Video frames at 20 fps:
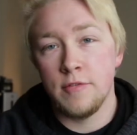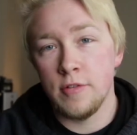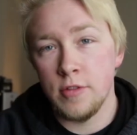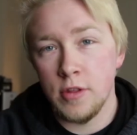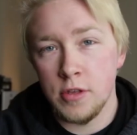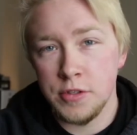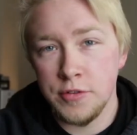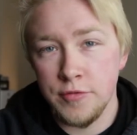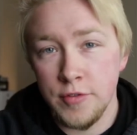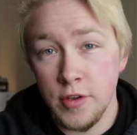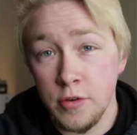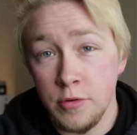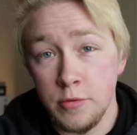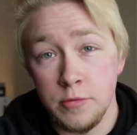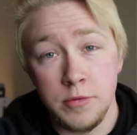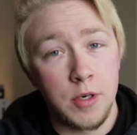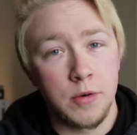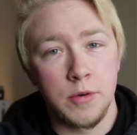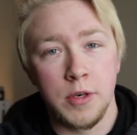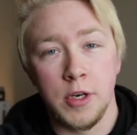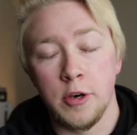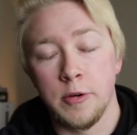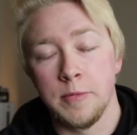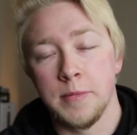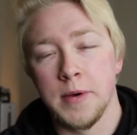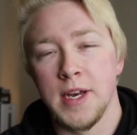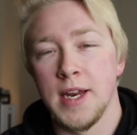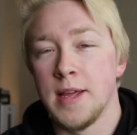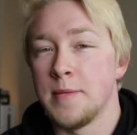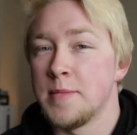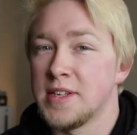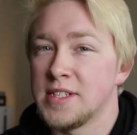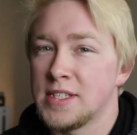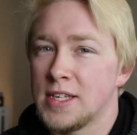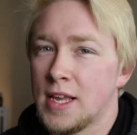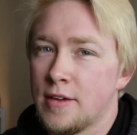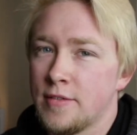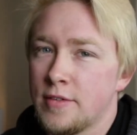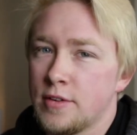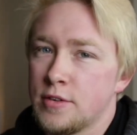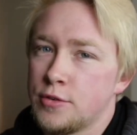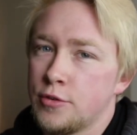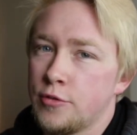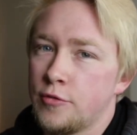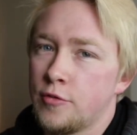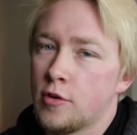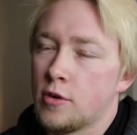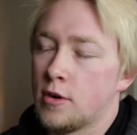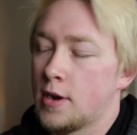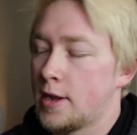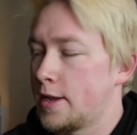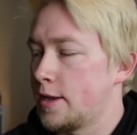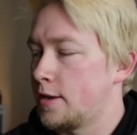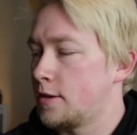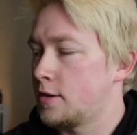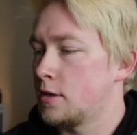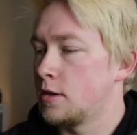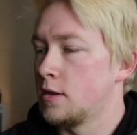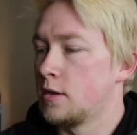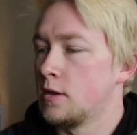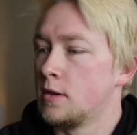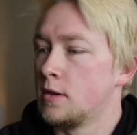For those of you who don't know, my name is Kevin Duver, and